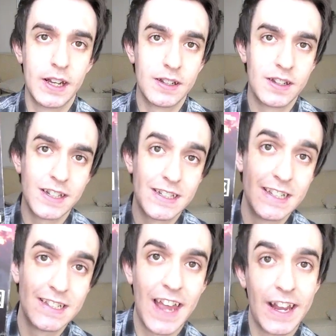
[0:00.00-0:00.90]
a
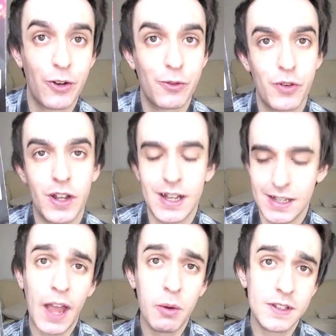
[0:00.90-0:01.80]
90s techno thriller.
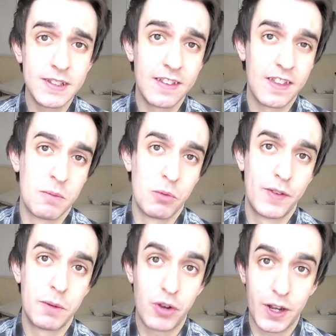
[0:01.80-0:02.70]
I will say that the
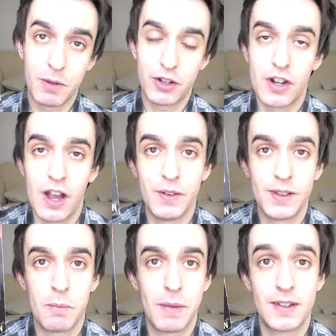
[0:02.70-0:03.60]
movie pretty much
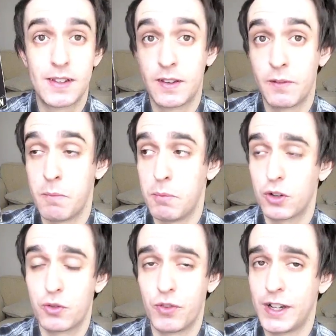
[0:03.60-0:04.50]
covers the basis of the
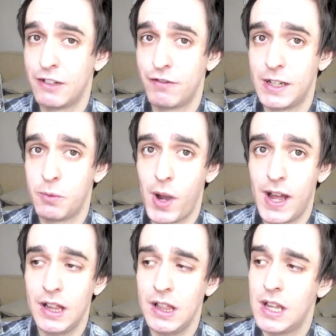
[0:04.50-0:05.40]
book really, really
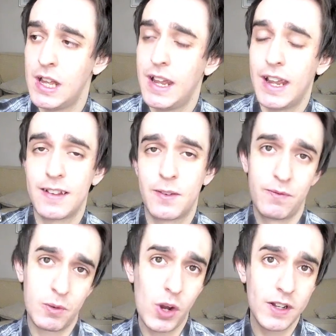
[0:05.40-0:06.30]
well. It's
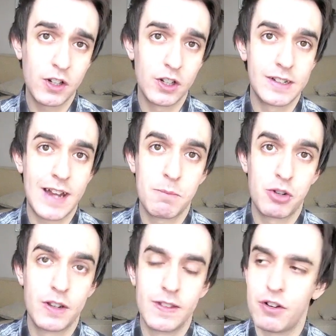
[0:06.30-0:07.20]
quite a good
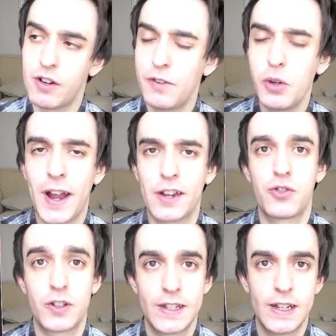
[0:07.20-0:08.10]
adaptation. There are a few
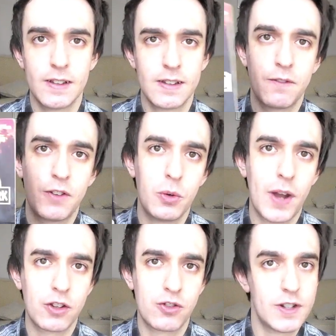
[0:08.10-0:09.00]
extra scenes and a few
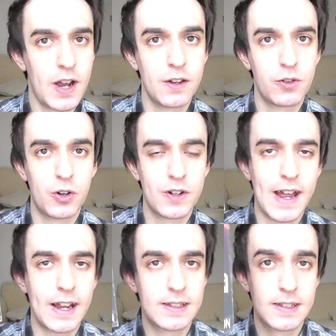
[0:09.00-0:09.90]
extra dinosaur
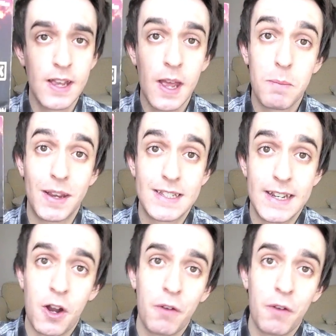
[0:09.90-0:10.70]
attacks mixed in,